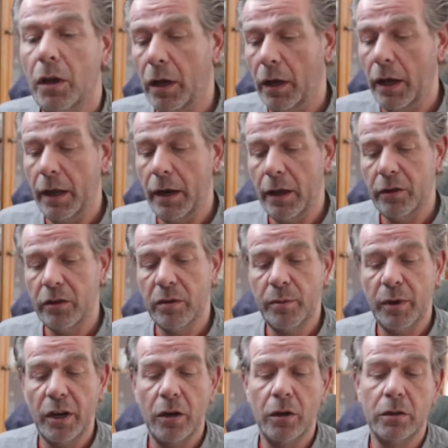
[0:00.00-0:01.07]
and it's
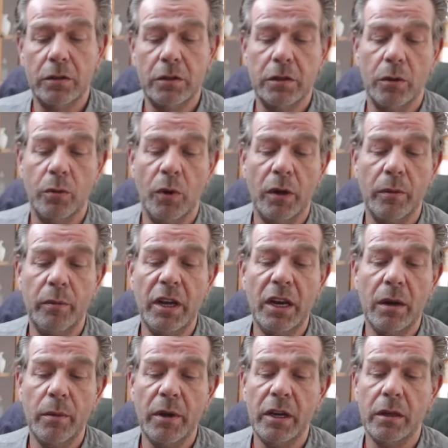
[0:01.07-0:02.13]
about 1
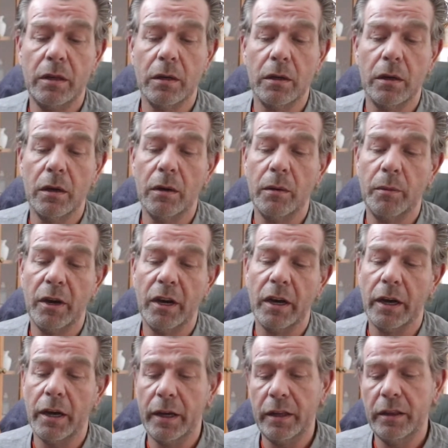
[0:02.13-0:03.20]
mm
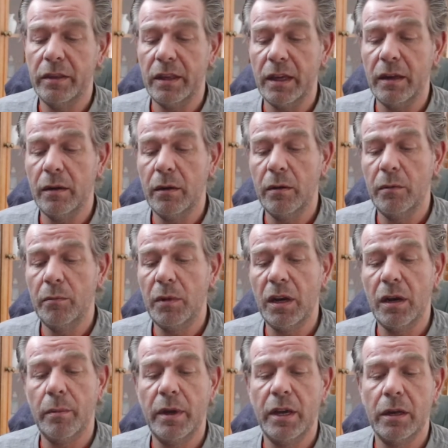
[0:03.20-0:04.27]
by 10
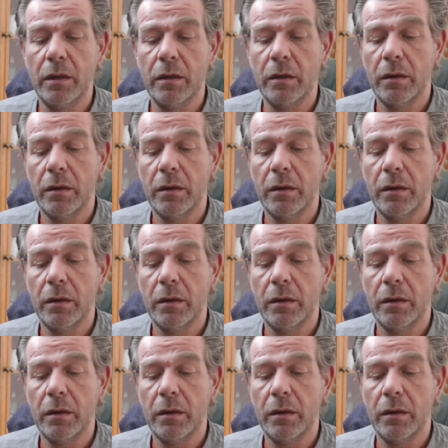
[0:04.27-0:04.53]
mm